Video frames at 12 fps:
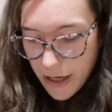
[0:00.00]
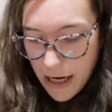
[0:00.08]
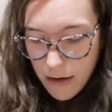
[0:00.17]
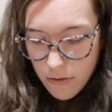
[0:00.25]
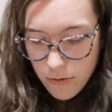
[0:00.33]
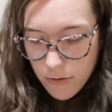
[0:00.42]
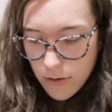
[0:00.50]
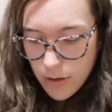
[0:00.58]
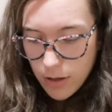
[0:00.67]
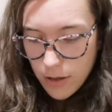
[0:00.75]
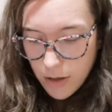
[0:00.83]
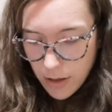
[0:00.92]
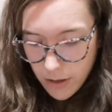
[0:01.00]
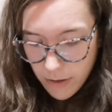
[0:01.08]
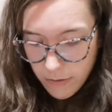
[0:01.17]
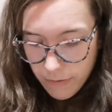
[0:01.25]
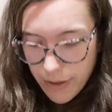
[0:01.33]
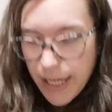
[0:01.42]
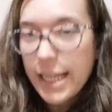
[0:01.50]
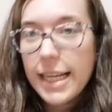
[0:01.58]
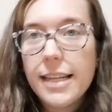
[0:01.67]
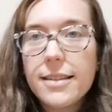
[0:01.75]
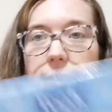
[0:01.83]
now, really.